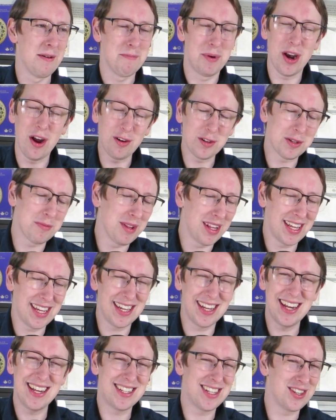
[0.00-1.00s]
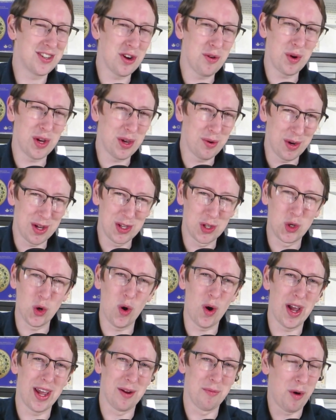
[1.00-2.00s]
But ultimately, you need to do what you
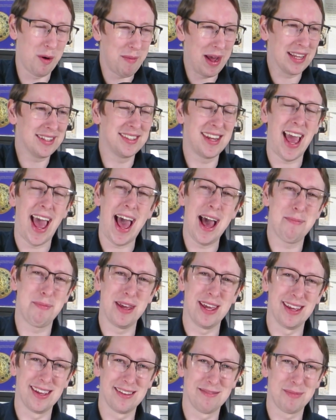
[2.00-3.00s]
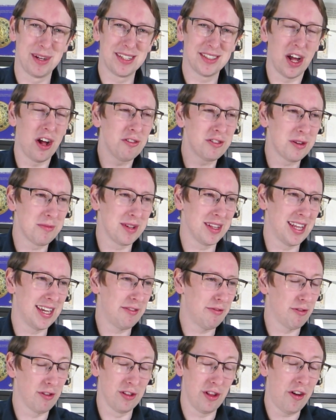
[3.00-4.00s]
enjoy and what makes you happy. Because ultimately,
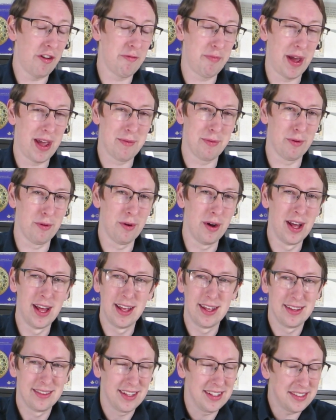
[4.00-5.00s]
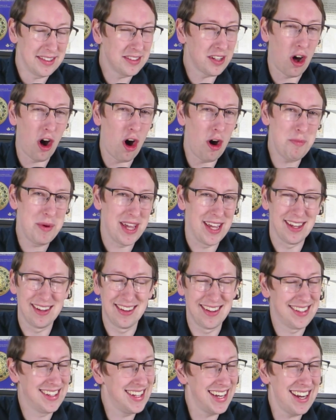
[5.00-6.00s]
for a lot of people, this is a hobby
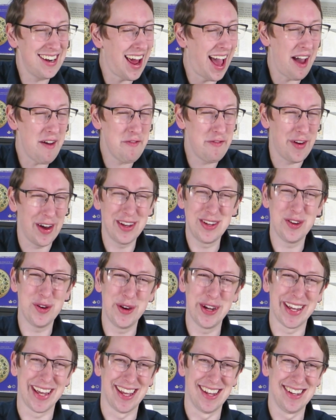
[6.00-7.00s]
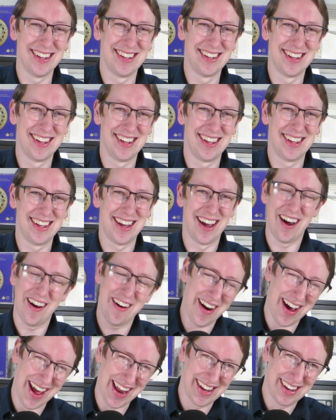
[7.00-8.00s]
and you need to have fun doing it. All
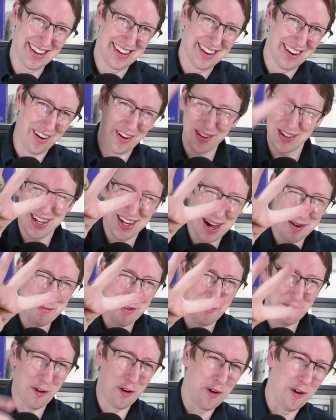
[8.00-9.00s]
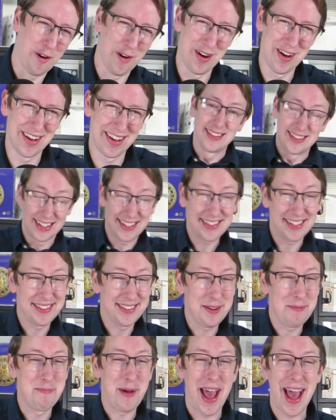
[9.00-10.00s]
right, on to number 4. This is
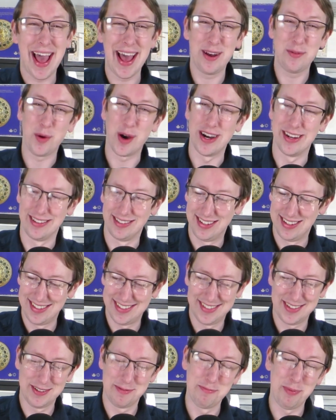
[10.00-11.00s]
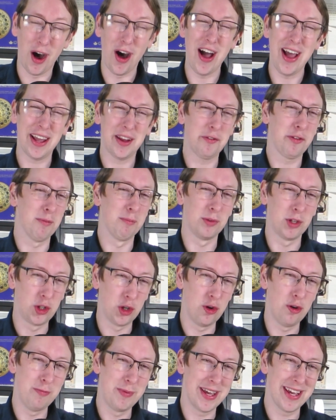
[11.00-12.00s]
a bad one. Buying from
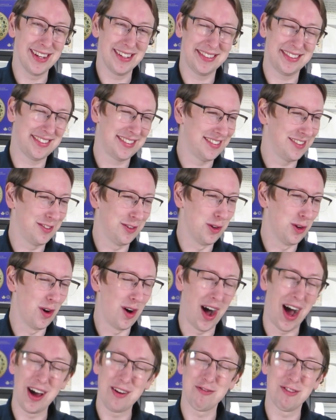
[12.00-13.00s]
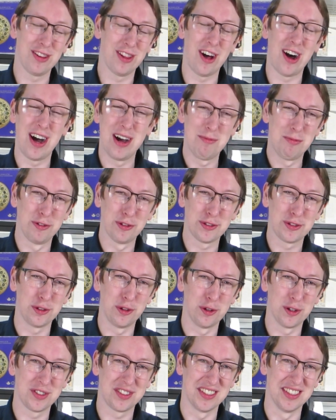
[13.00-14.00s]
dubious or unreliable
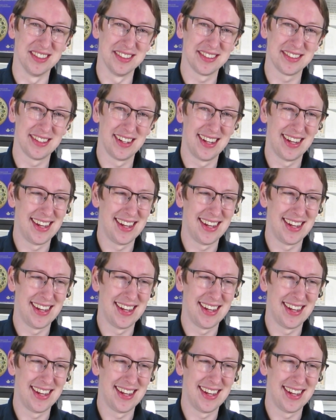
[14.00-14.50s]
sources.